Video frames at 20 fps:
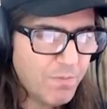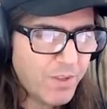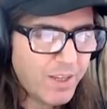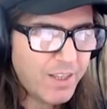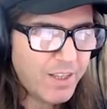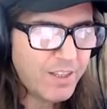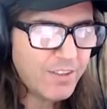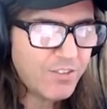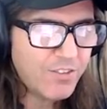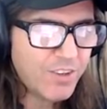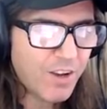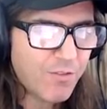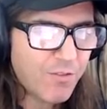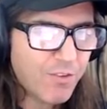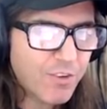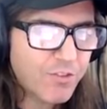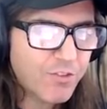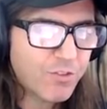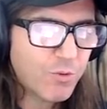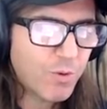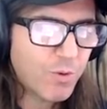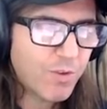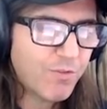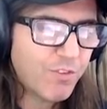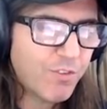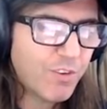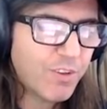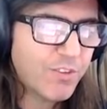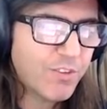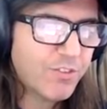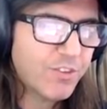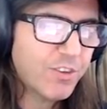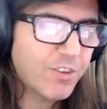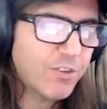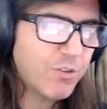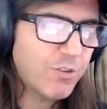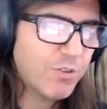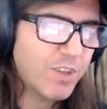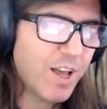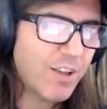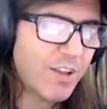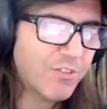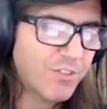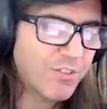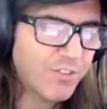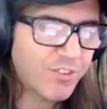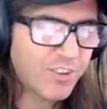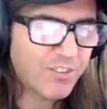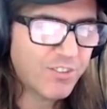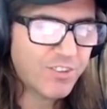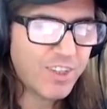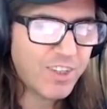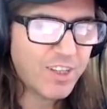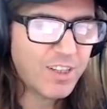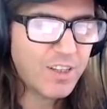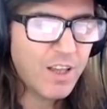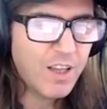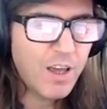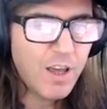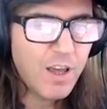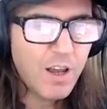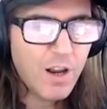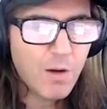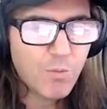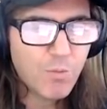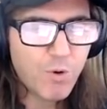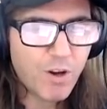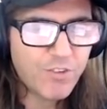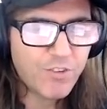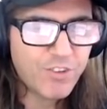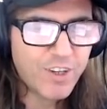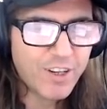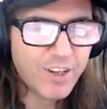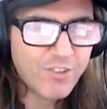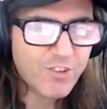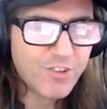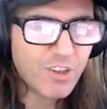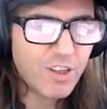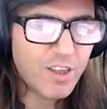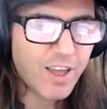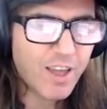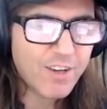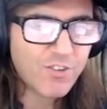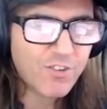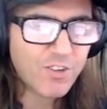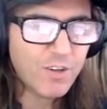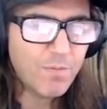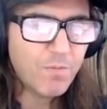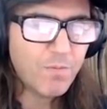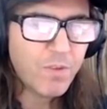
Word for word: in its efforts to influence the 2016 presidential election.